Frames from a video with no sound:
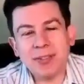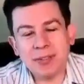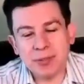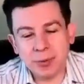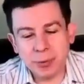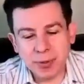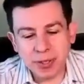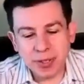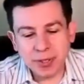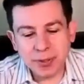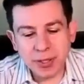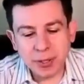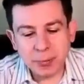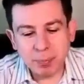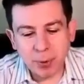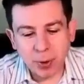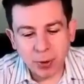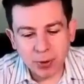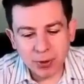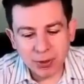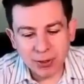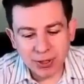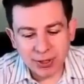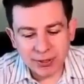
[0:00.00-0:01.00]
So we had
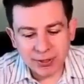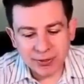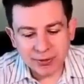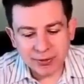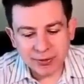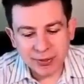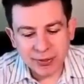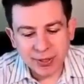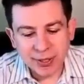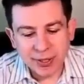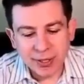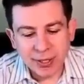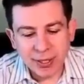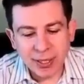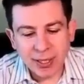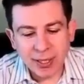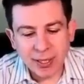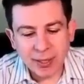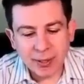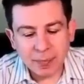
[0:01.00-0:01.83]
boldness, yeah.